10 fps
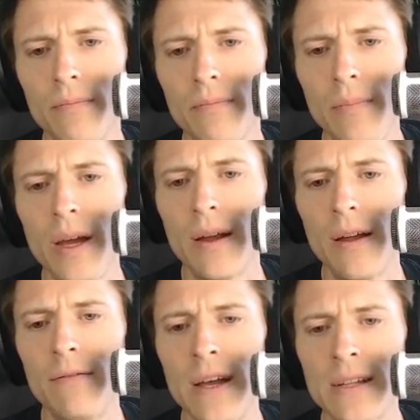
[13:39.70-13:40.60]
Man,
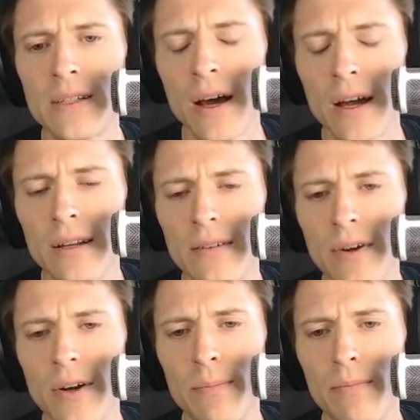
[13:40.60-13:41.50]
advanced knight.
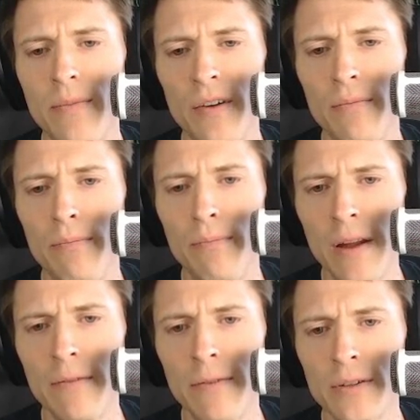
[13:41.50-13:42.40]
Very, very
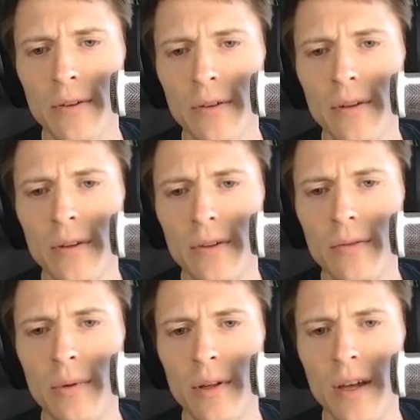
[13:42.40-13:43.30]
beneficial
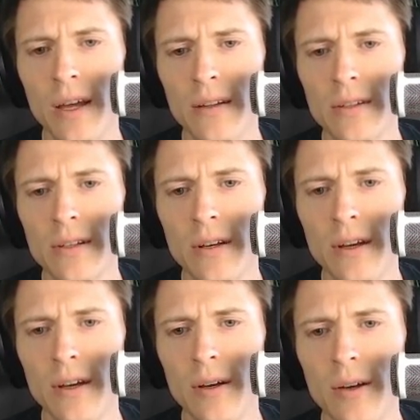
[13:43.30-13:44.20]
to be advanced.
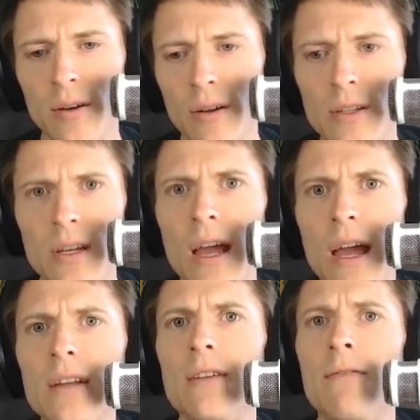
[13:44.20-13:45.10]
Because he
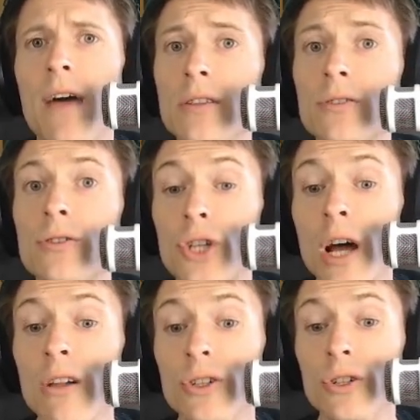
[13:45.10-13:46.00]
can't advance to
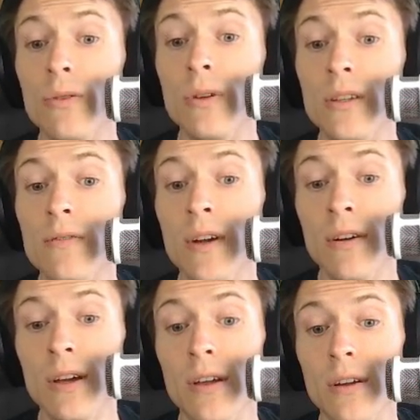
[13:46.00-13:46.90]
challenge you in this
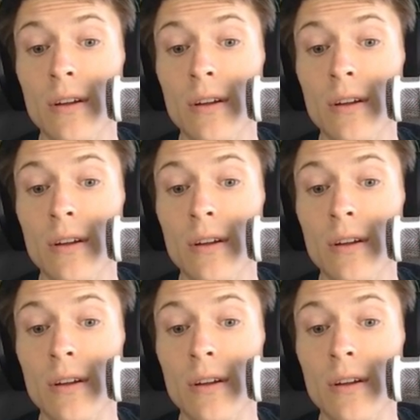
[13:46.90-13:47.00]
variant.